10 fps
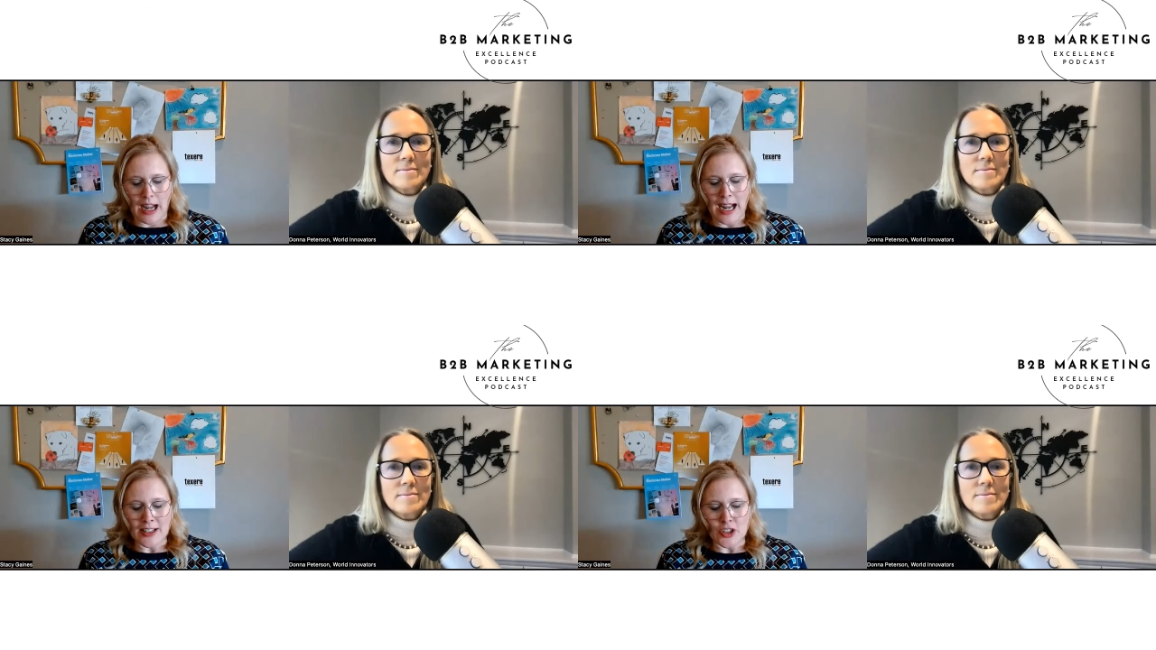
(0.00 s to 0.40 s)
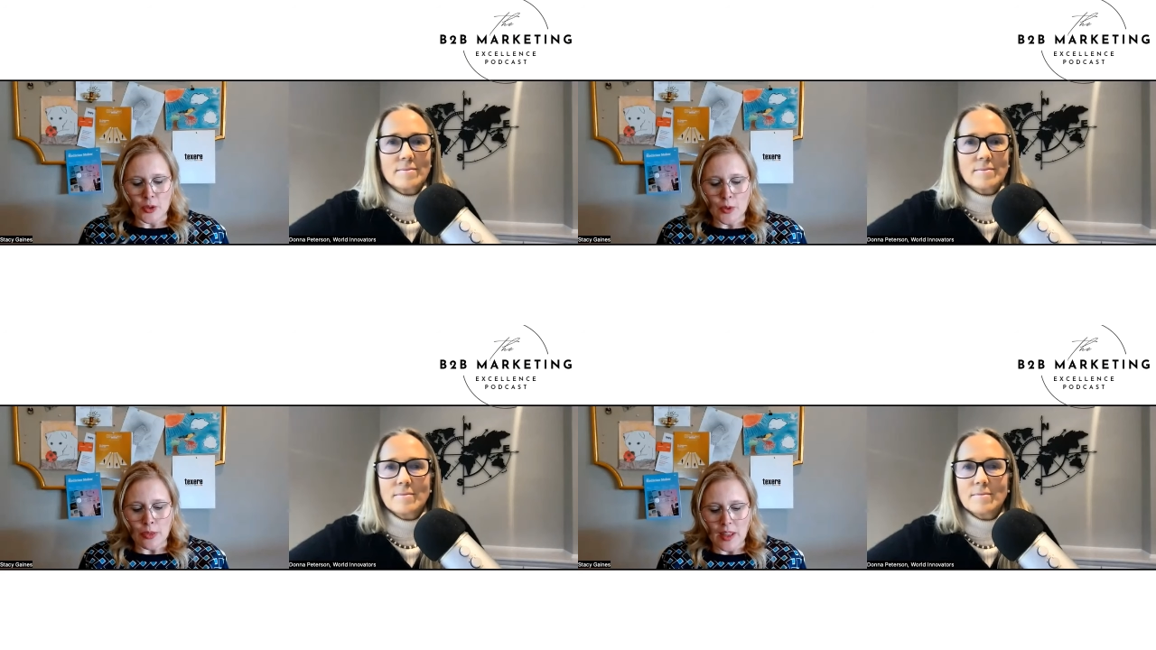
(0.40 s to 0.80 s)
Speaker 1: i
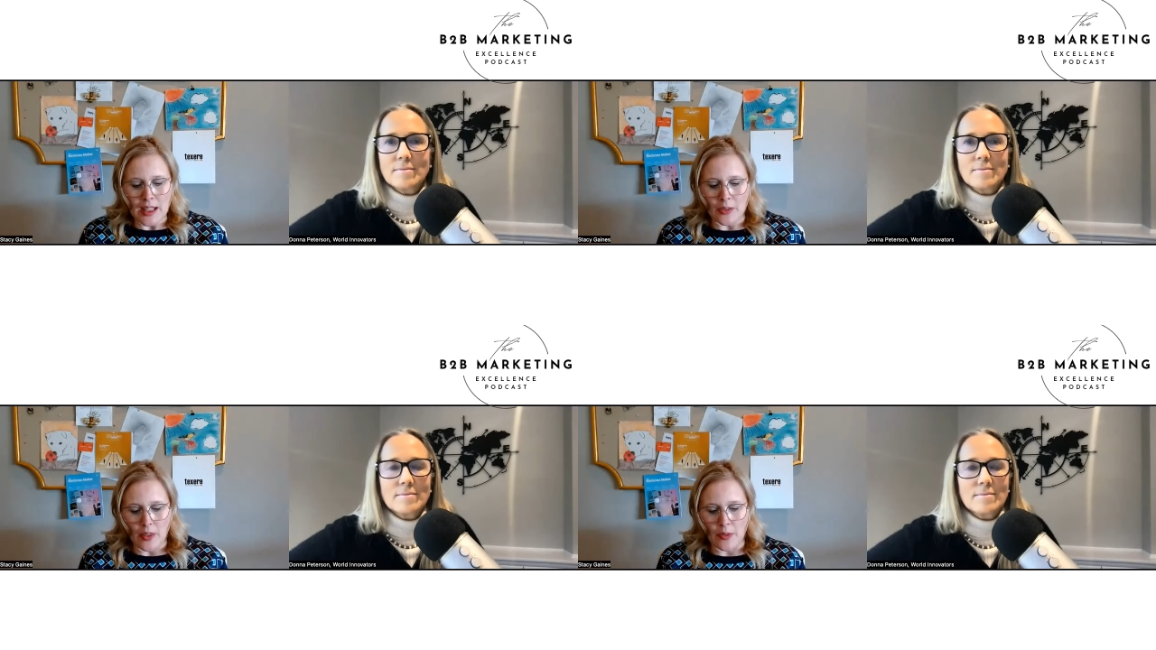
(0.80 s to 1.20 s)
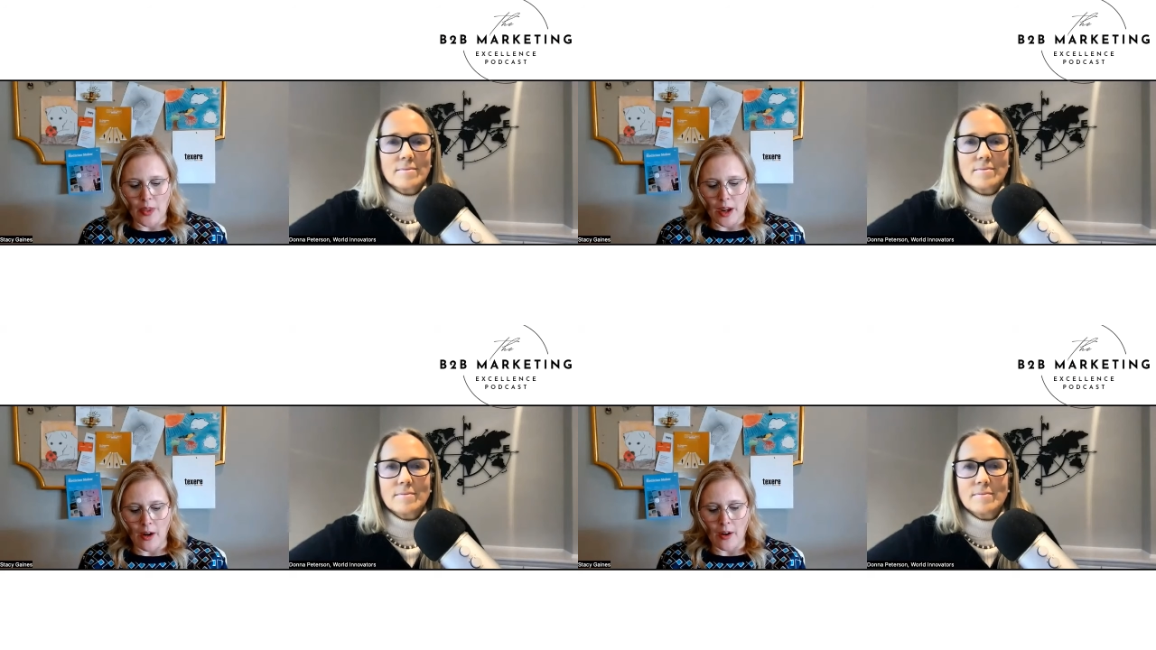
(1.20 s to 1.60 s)
do think that
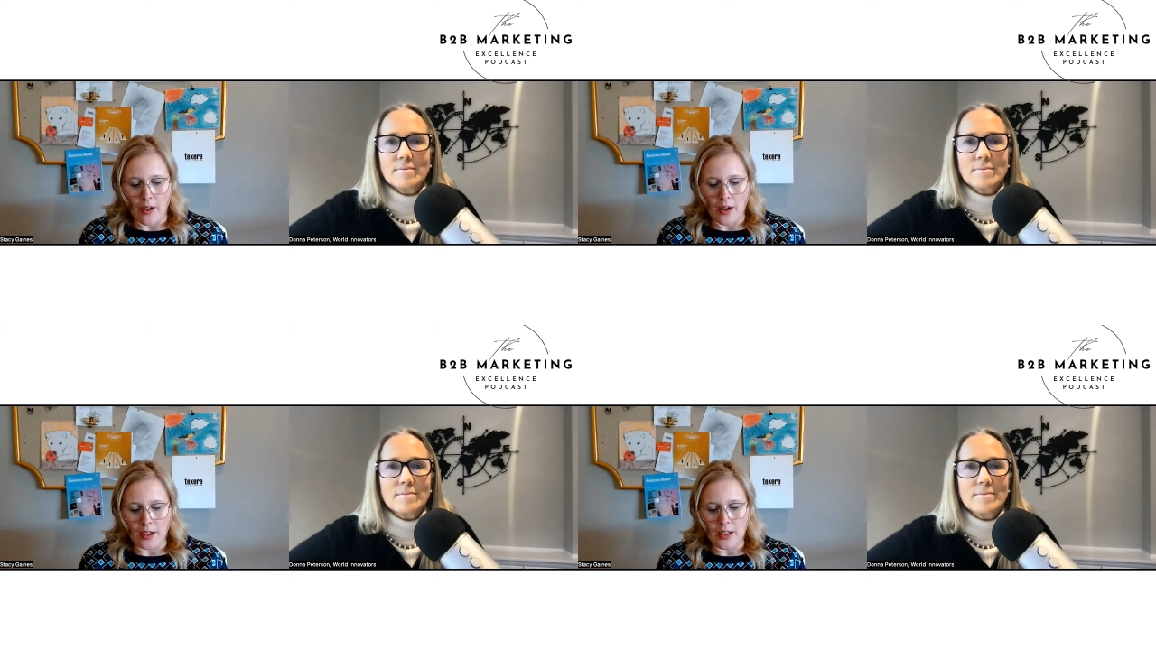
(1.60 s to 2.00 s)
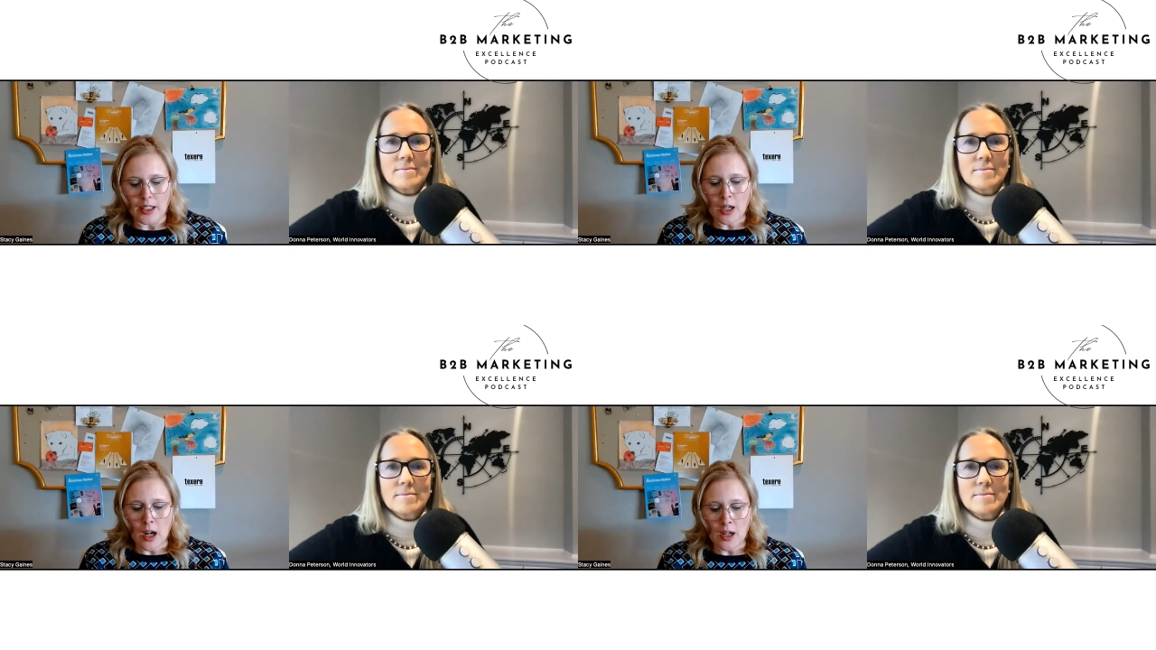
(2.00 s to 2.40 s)
there
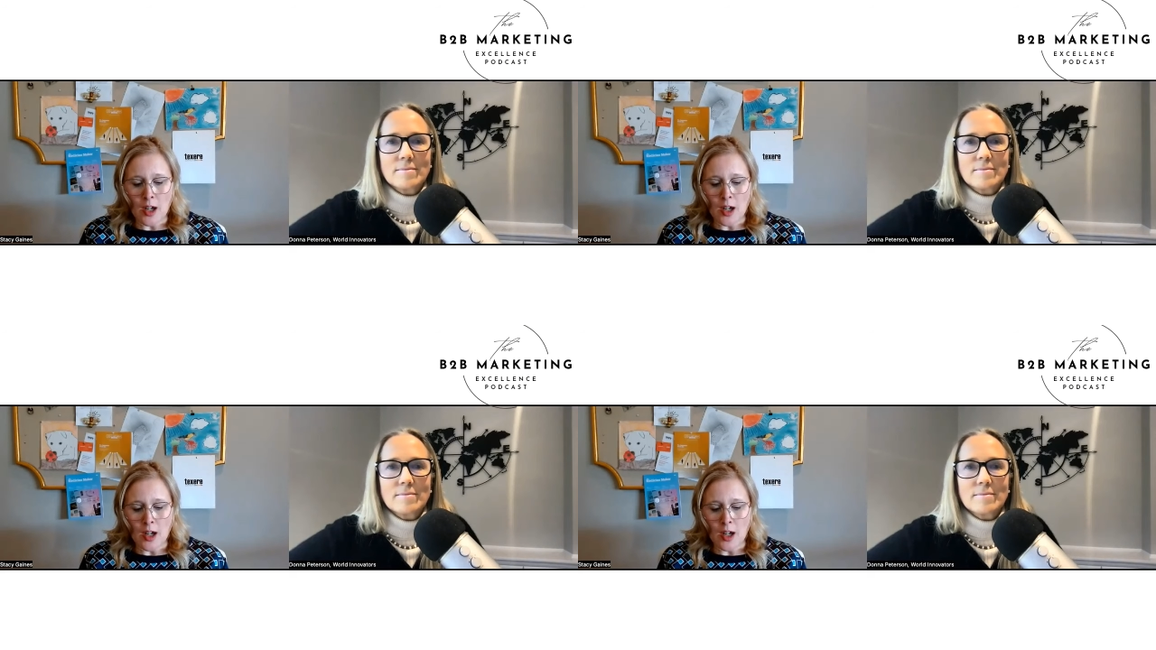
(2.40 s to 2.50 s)
c-